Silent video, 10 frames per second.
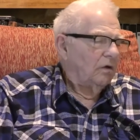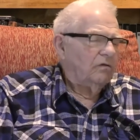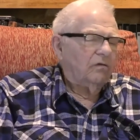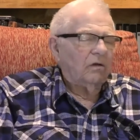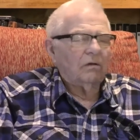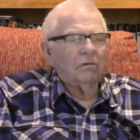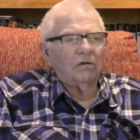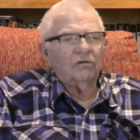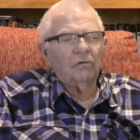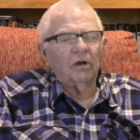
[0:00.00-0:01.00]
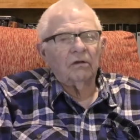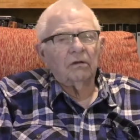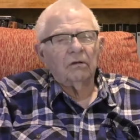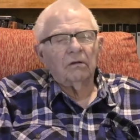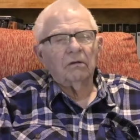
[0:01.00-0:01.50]
which was what
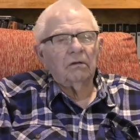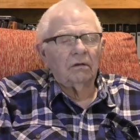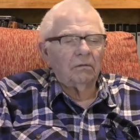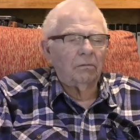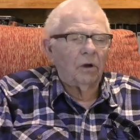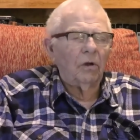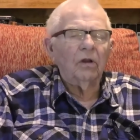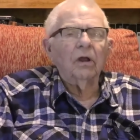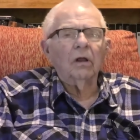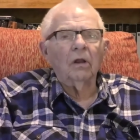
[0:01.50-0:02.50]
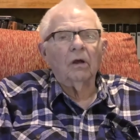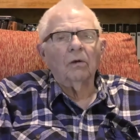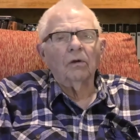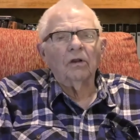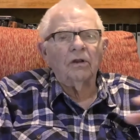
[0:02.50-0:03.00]
Bowling
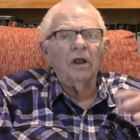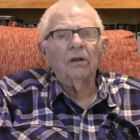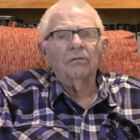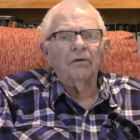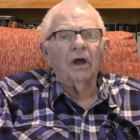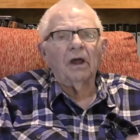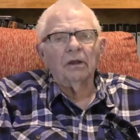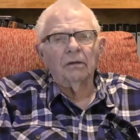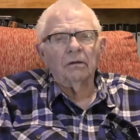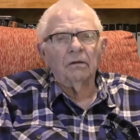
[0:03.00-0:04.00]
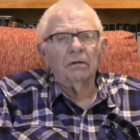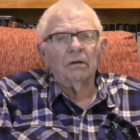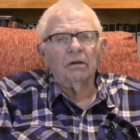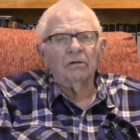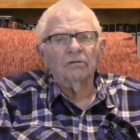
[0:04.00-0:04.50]
Alone identified
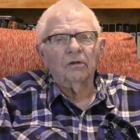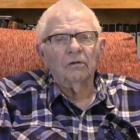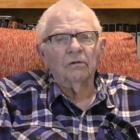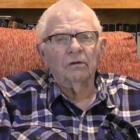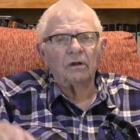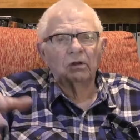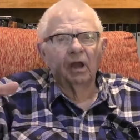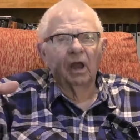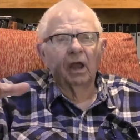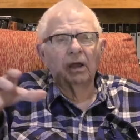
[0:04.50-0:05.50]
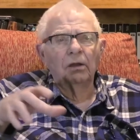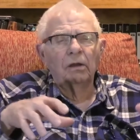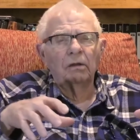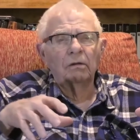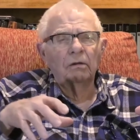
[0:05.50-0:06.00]
as the decline
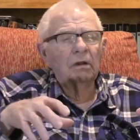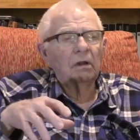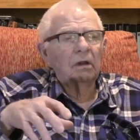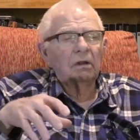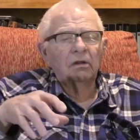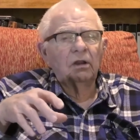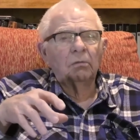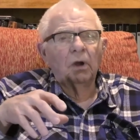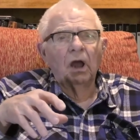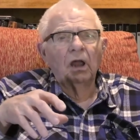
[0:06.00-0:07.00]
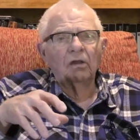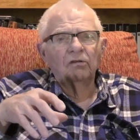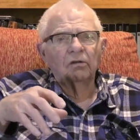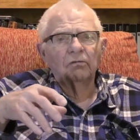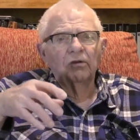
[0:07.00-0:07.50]
and
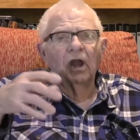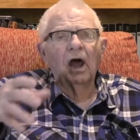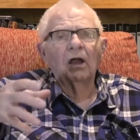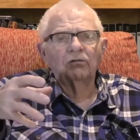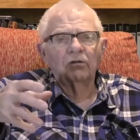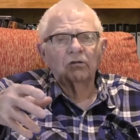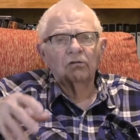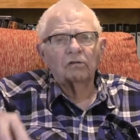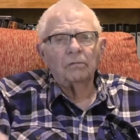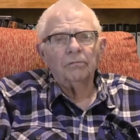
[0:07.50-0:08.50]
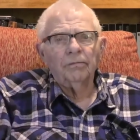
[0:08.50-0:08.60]
demise of lodges,